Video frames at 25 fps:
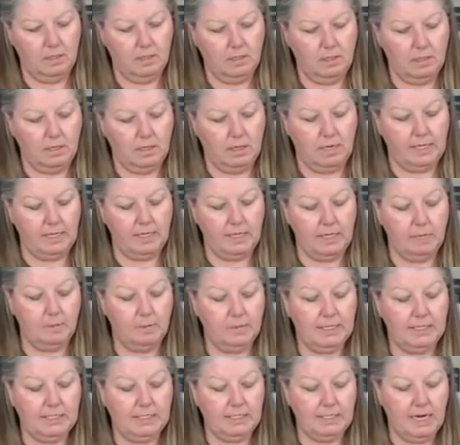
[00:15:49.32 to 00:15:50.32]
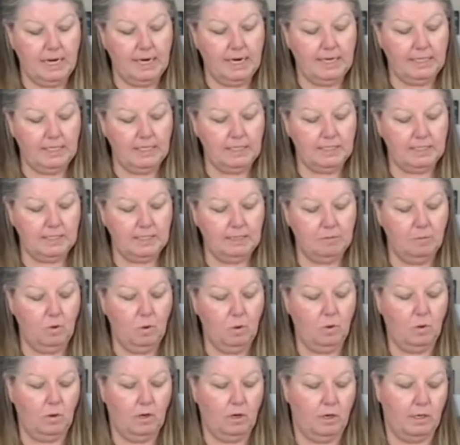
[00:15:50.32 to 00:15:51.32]
All right, and then I'm going to tighten it some
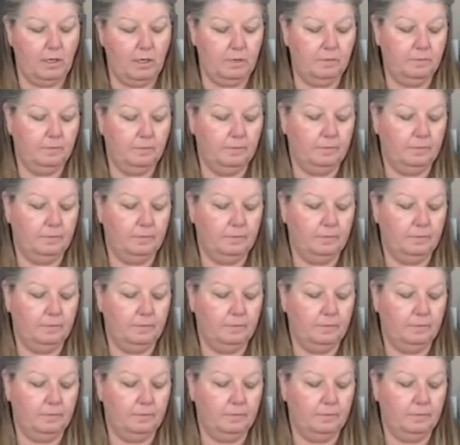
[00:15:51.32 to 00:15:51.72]
more.